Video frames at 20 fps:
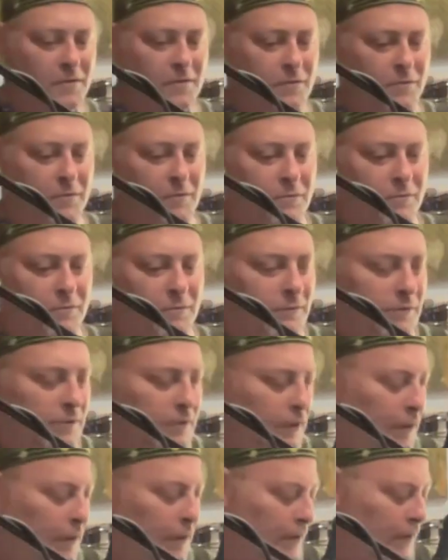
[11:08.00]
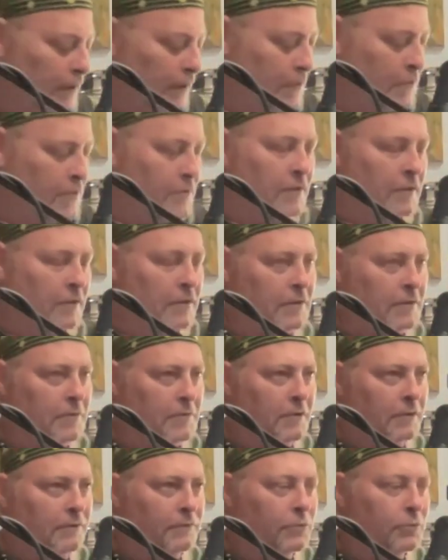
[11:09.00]
to
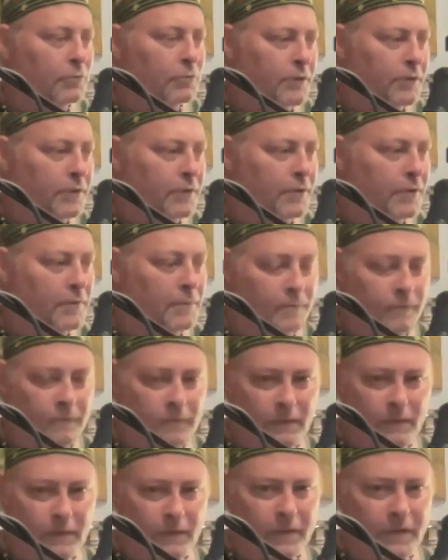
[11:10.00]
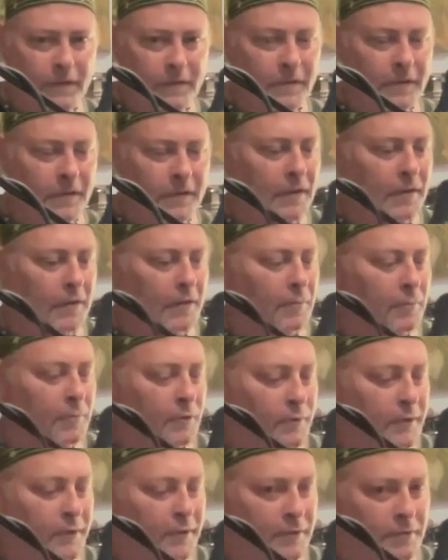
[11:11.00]
a flute player in
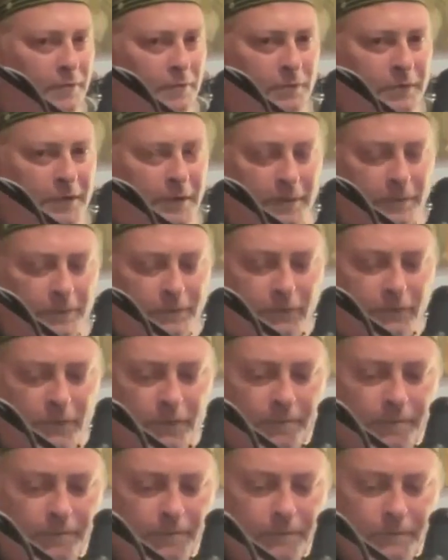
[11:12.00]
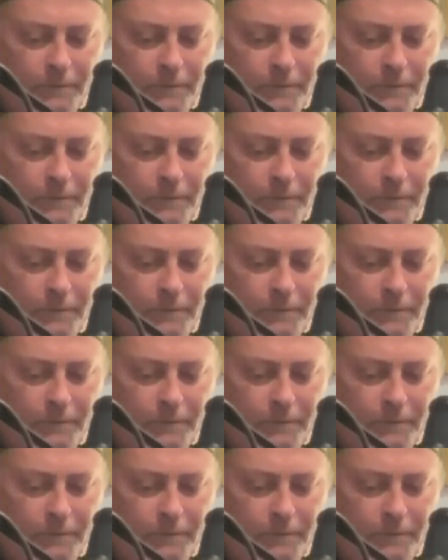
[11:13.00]
Marin who came from.